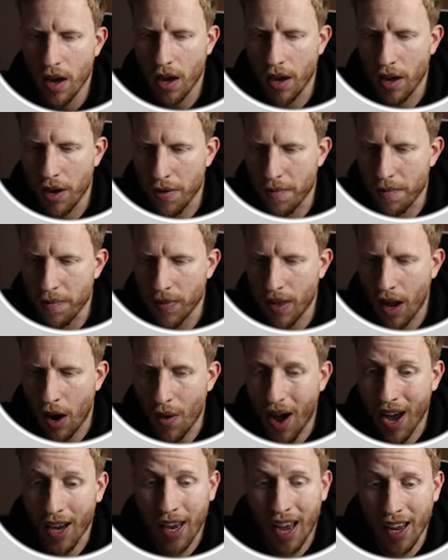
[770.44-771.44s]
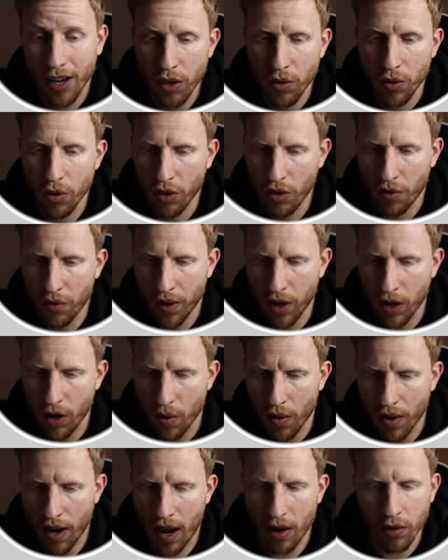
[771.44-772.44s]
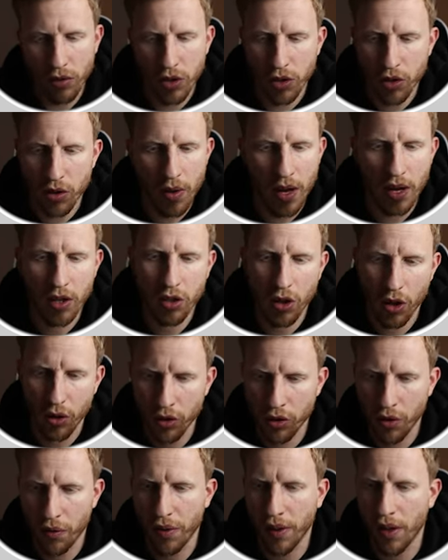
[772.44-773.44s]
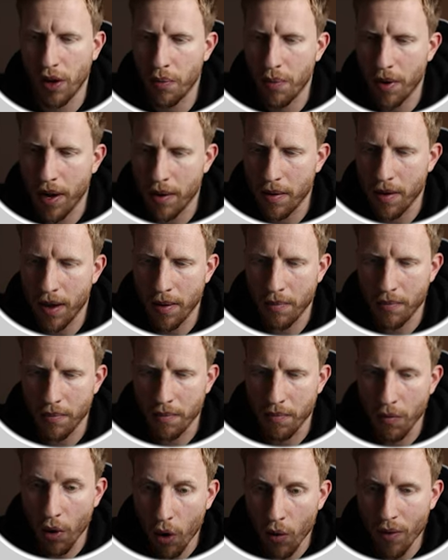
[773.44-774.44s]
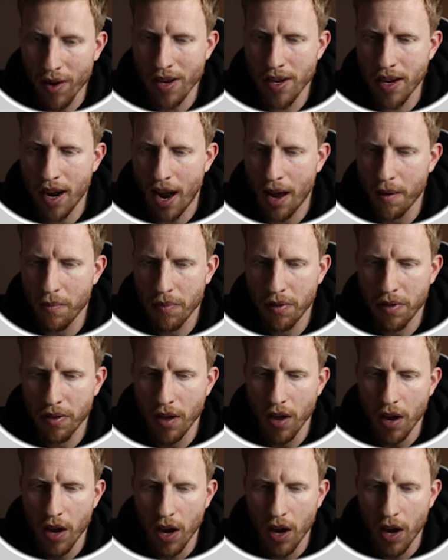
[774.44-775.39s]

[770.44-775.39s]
Now, I can do another video on how to do that sort of stuff a little bit more in depth.